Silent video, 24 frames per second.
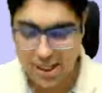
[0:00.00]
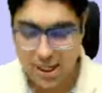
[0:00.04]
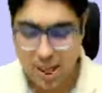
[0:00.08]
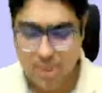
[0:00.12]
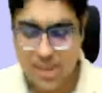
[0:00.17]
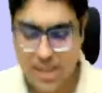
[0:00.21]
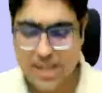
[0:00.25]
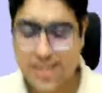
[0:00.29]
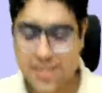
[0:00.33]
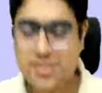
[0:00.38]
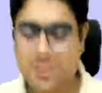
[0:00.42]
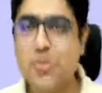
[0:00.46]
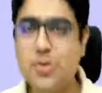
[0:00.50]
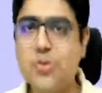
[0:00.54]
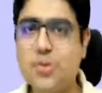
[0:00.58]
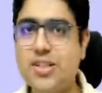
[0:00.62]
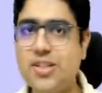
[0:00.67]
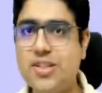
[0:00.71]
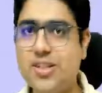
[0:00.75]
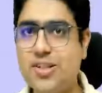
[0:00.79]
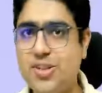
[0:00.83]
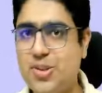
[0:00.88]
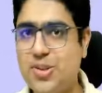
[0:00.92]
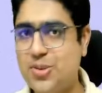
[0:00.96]
Now let's do
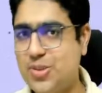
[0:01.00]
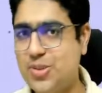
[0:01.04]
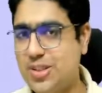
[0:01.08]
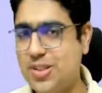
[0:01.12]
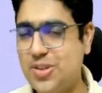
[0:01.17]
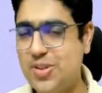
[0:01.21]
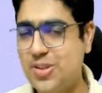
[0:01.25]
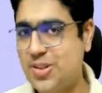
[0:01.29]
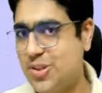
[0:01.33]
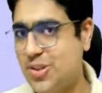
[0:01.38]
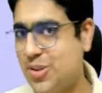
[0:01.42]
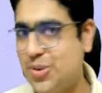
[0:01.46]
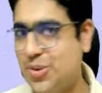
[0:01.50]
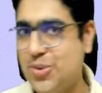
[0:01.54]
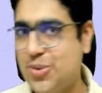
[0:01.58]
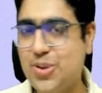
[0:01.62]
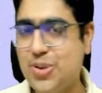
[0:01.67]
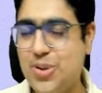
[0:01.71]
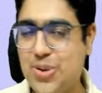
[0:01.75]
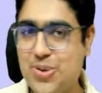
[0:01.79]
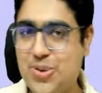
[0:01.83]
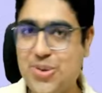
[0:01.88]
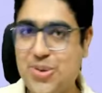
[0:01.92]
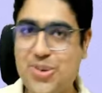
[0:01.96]

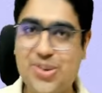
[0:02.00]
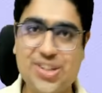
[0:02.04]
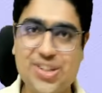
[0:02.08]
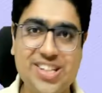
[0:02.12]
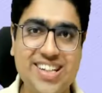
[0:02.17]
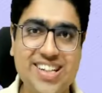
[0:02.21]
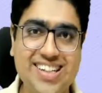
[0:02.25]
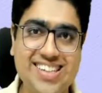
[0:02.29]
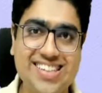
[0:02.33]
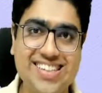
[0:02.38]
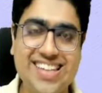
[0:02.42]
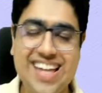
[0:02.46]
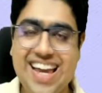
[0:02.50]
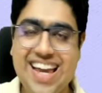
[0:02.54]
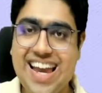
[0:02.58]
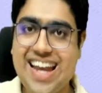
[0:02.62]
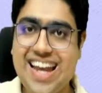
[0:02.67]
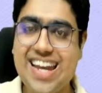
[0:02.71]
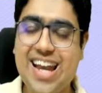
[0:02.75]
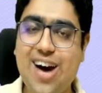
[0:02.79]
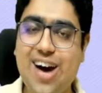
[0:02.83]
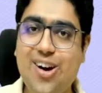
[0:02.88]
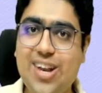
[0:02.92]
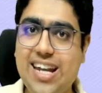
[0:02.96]
two questions.
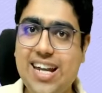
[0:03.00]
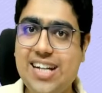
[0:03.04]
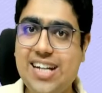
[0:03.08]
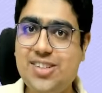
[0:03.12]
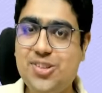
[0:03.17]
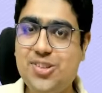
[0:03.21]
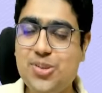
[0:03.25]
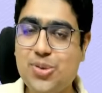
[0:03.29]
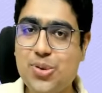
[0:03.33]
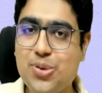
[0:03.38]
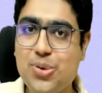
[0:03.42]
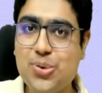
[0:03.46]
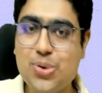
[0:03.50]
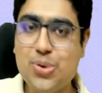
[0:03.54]
Now let's do two